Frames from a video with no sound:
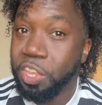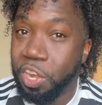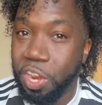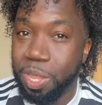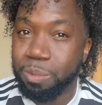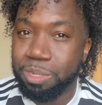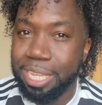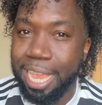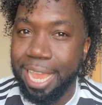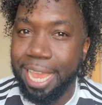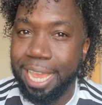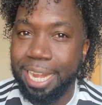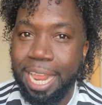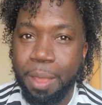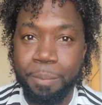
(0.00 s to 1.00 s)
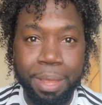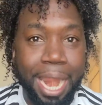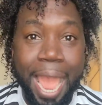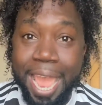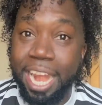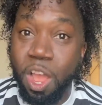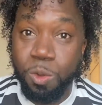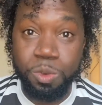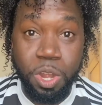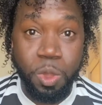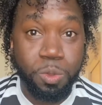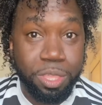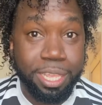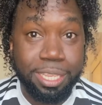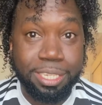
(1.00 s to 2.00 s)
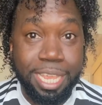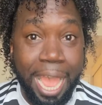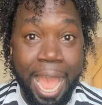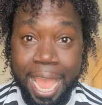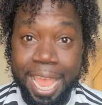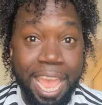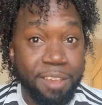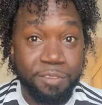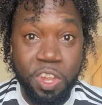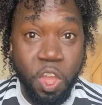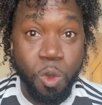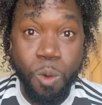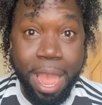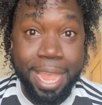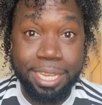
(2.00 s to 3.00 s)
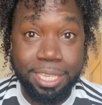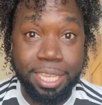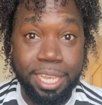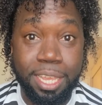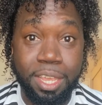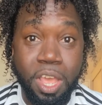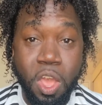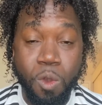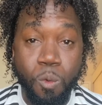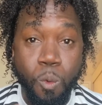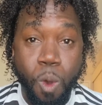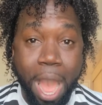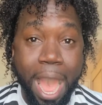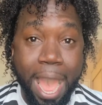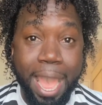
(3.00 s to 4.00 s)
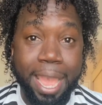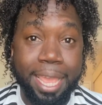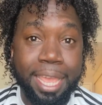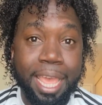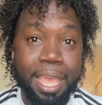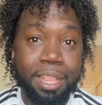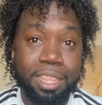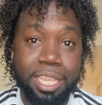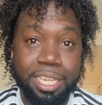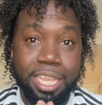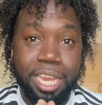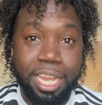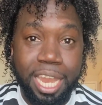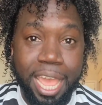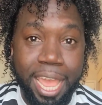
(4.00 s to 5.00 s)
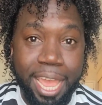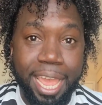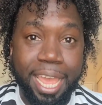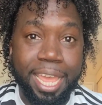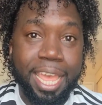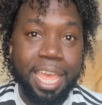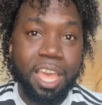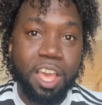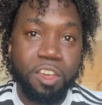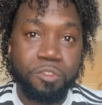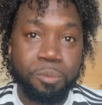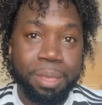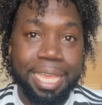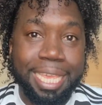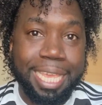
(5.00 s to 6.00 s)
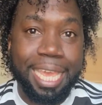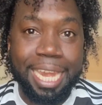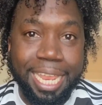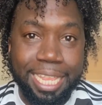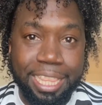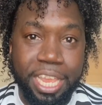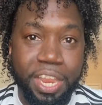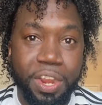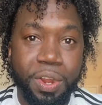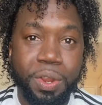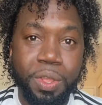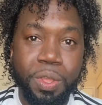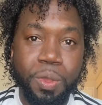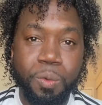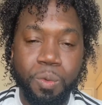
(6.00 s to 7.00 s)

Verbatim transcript: You know what I'm saying? But I don't know this. I have no idea why the delay of me getting there